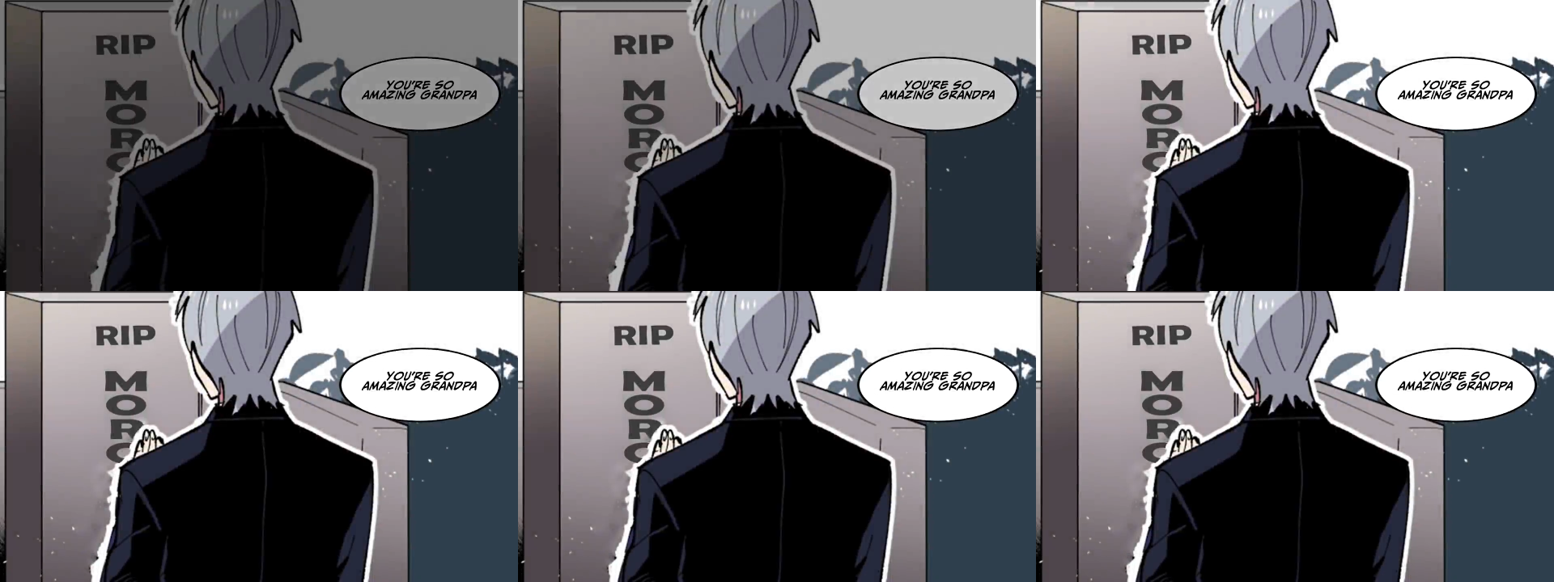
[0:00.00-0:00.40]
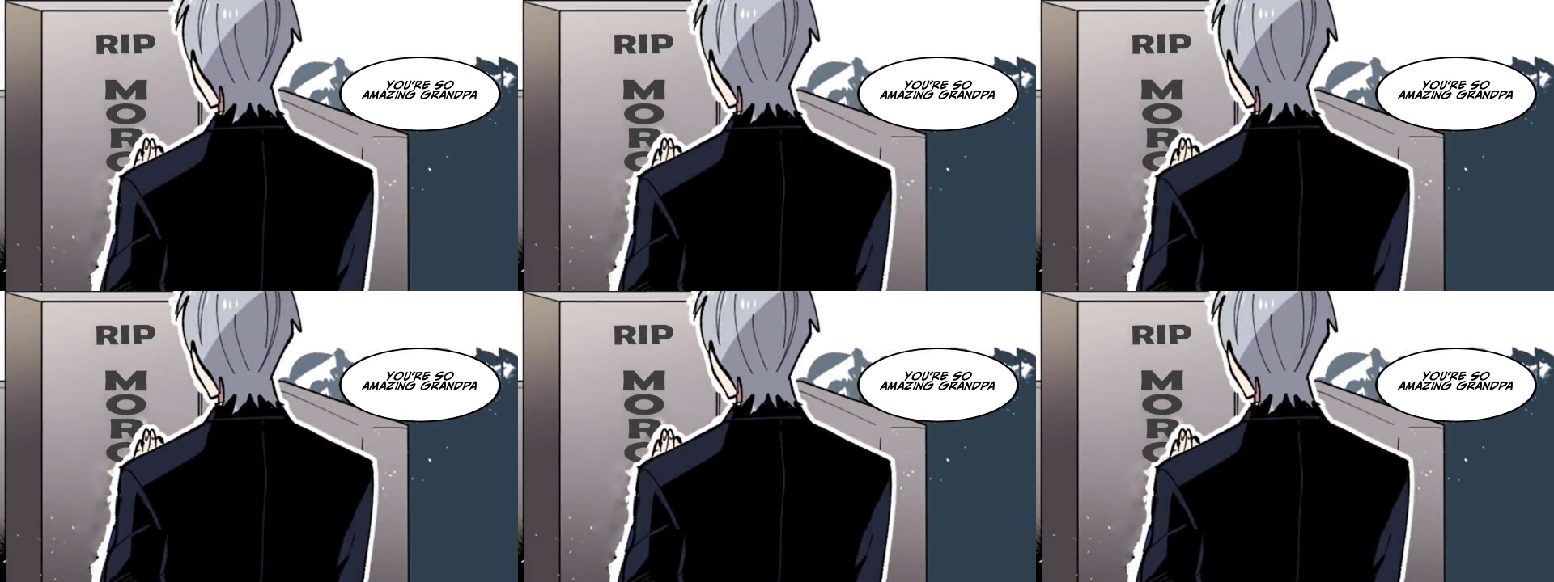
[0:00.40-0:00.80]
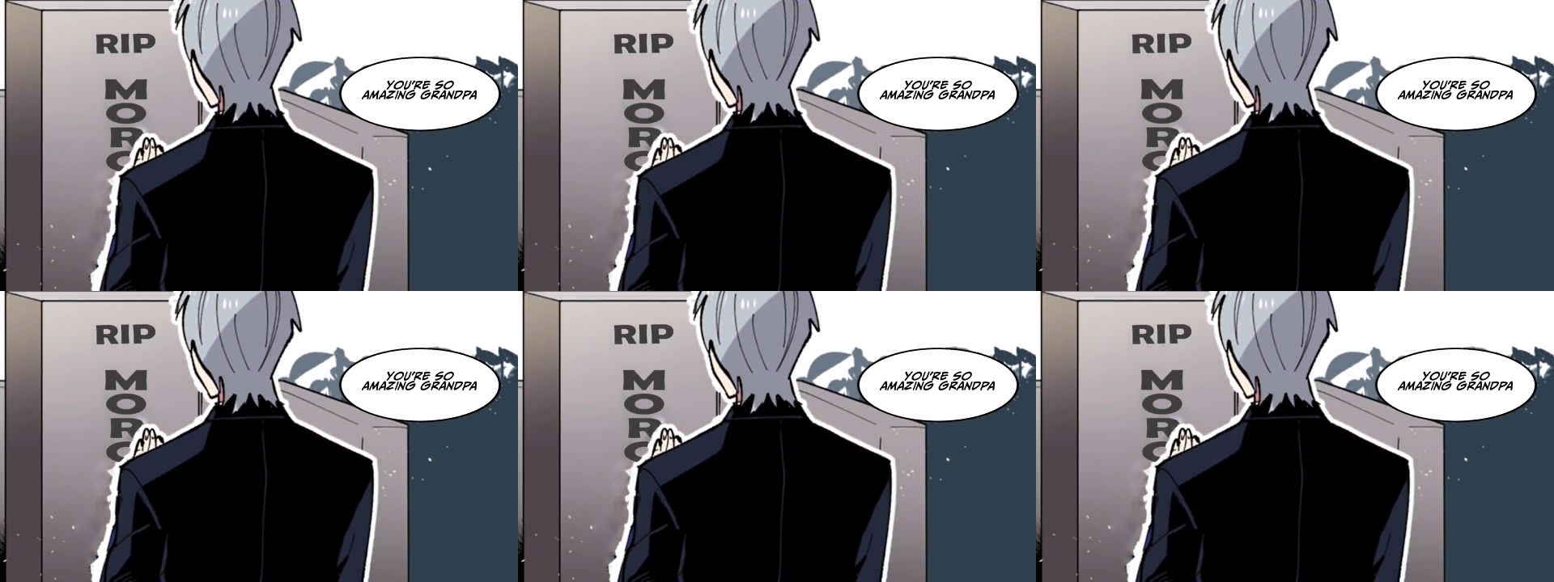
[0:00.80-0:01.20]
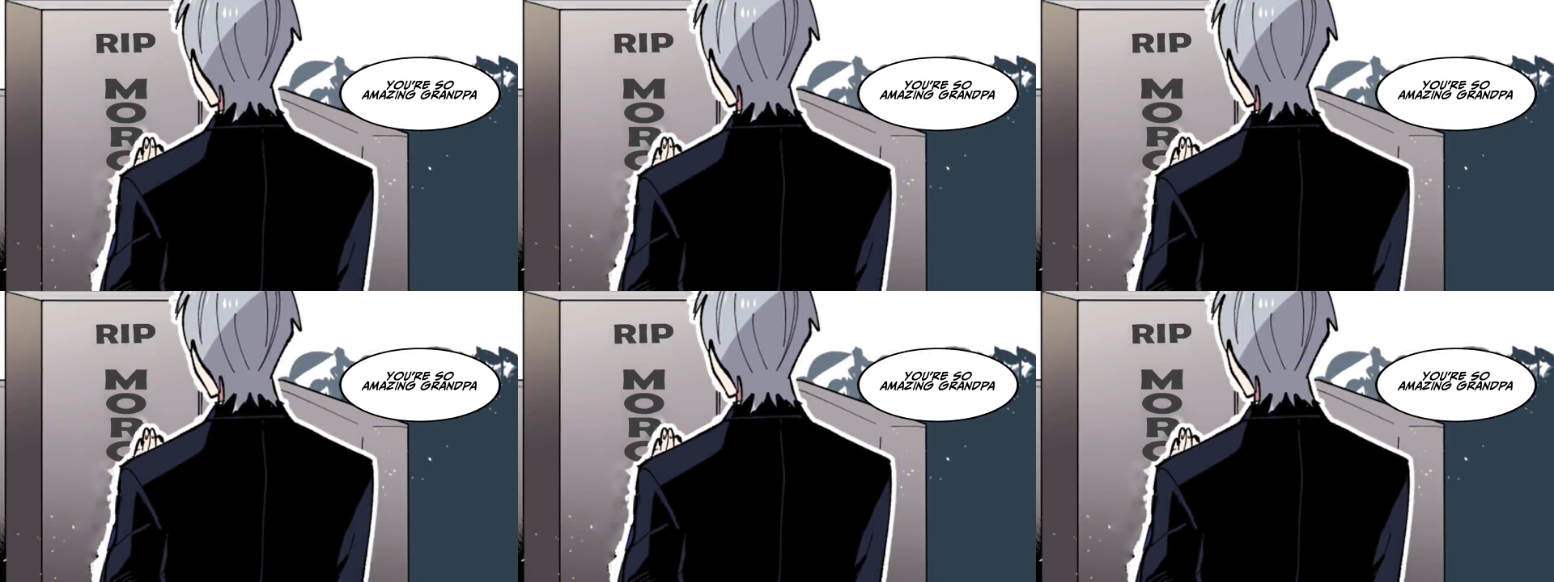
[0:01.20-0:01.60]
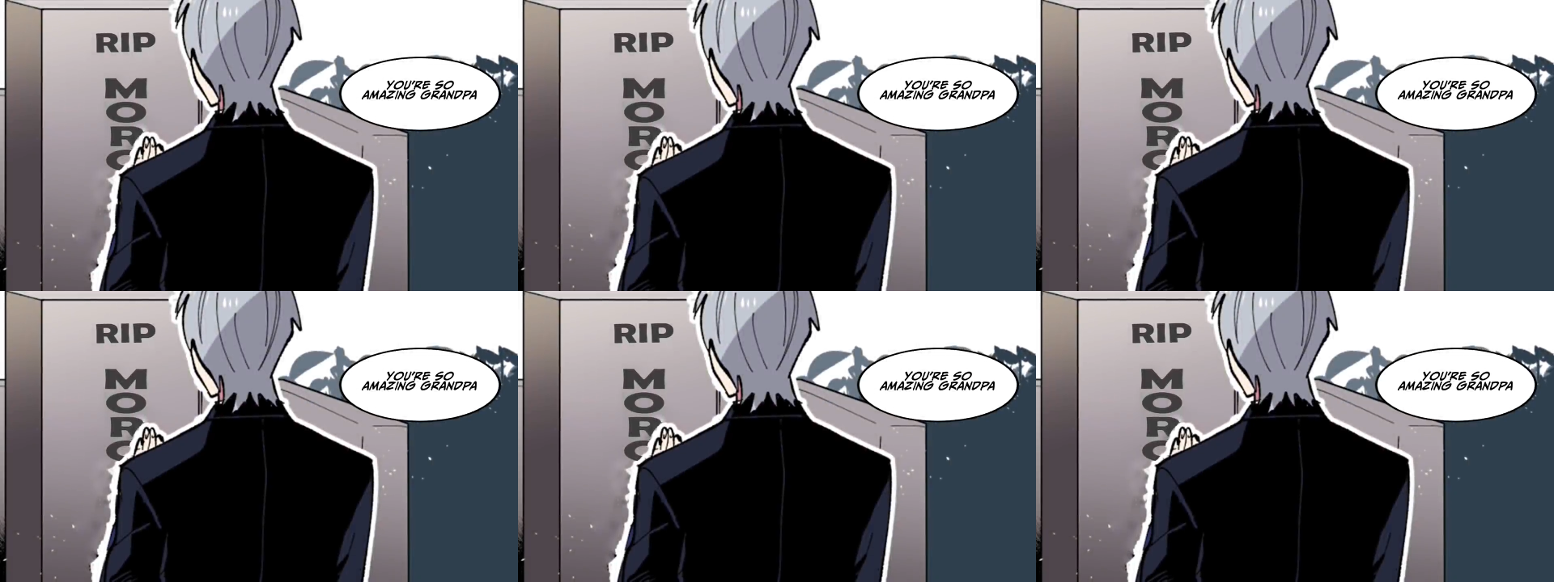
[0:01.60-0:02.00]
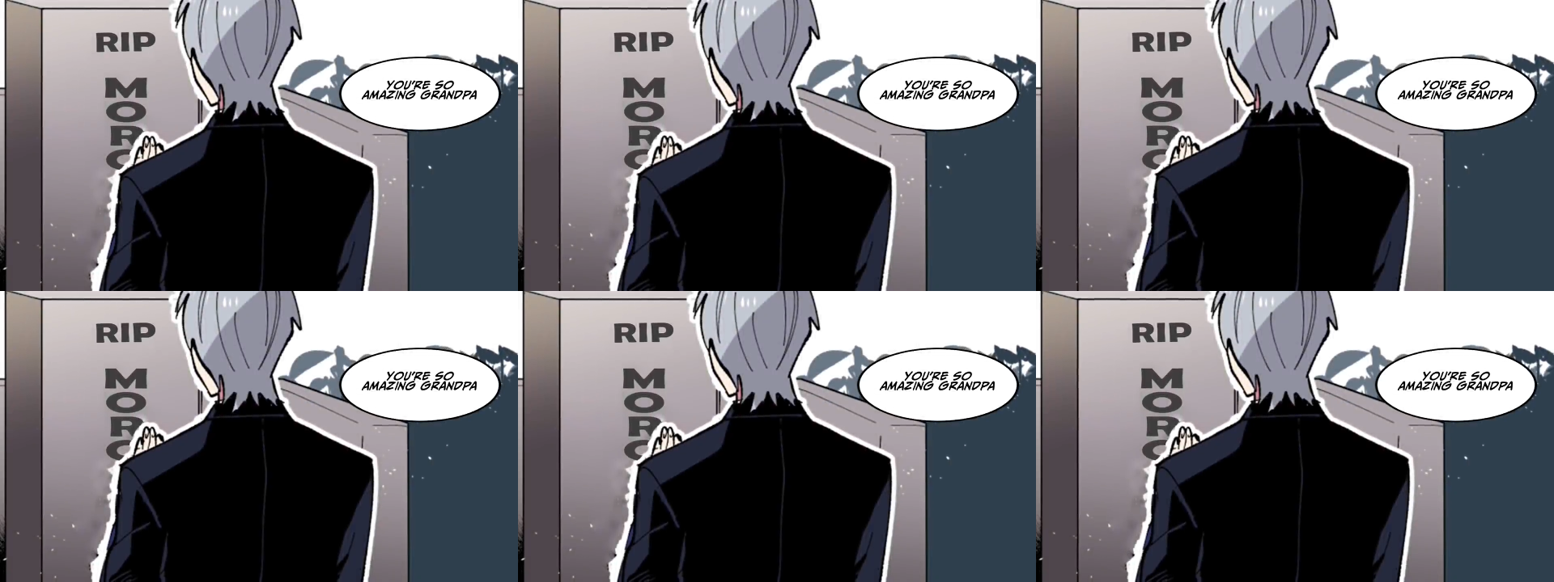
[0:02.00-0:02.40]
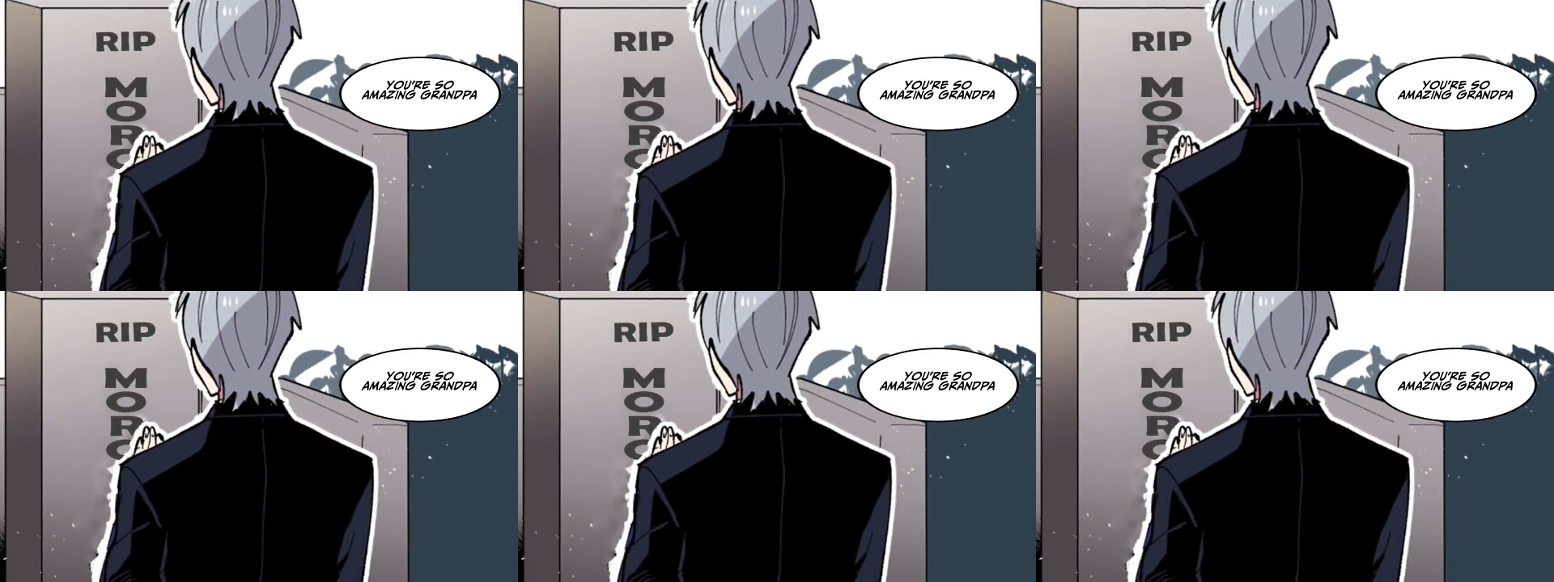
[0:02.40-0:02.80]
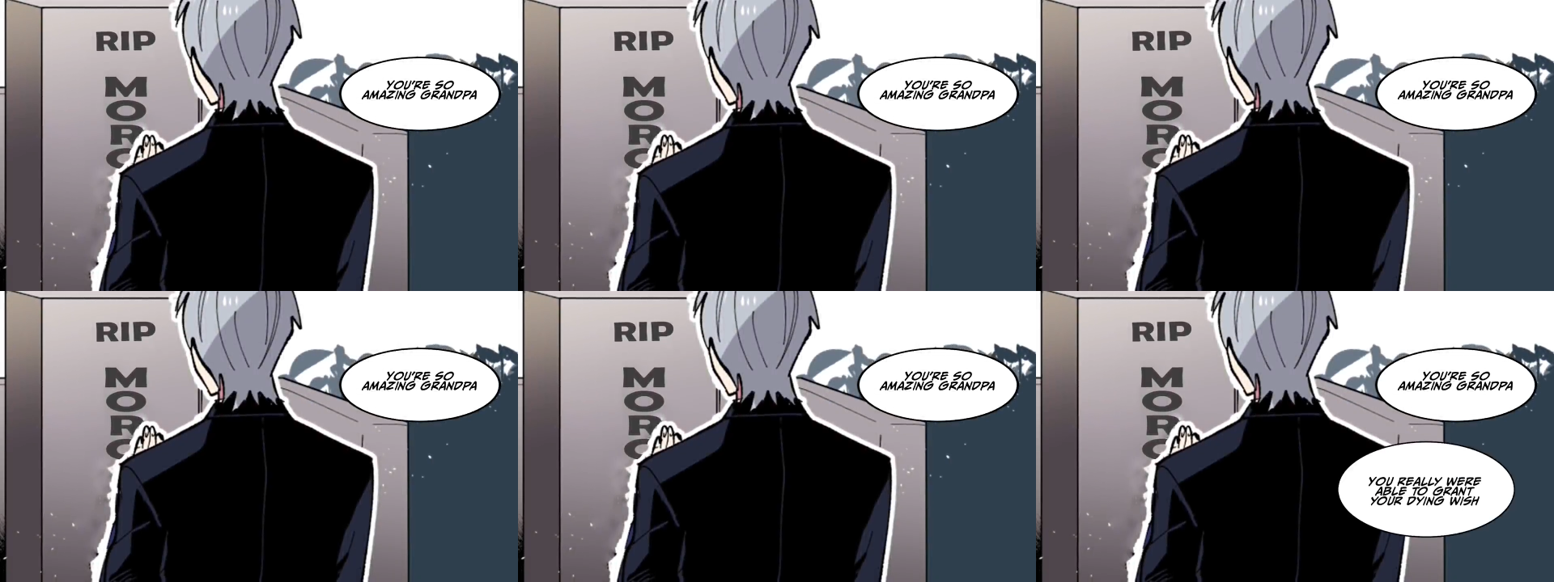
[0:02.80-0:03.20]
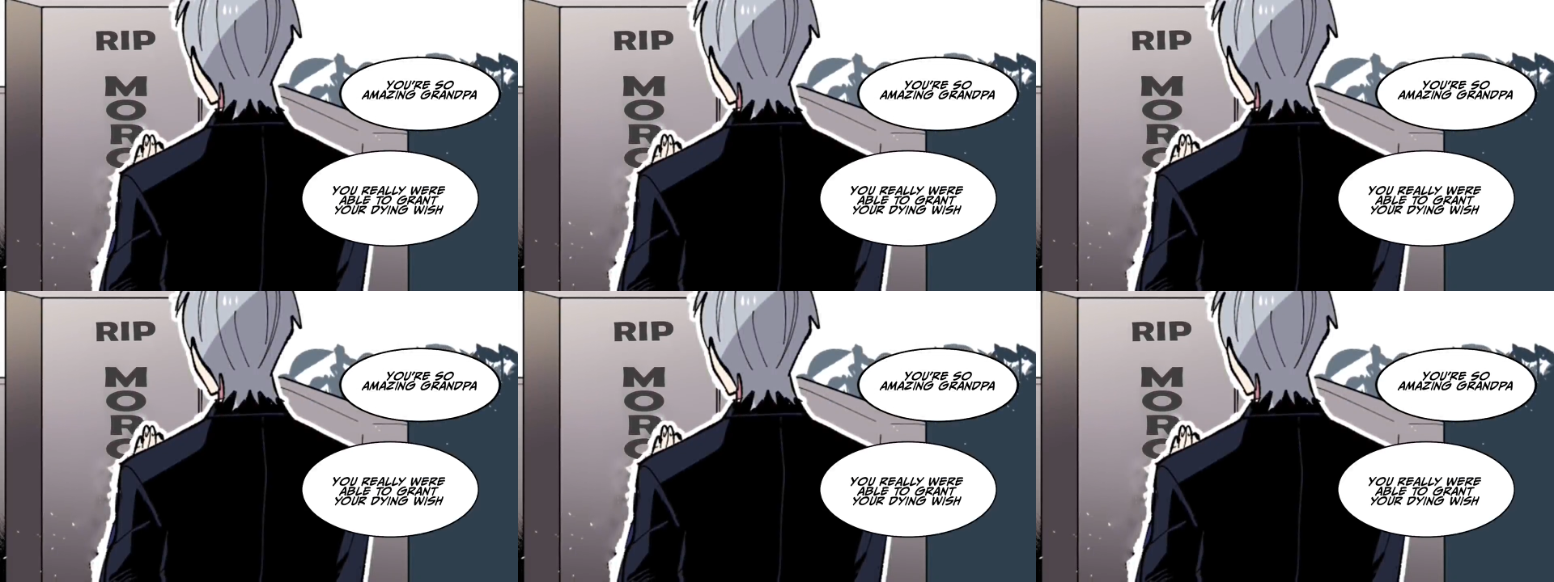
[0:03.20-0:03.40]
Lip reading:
Nobody's mouth can be seen.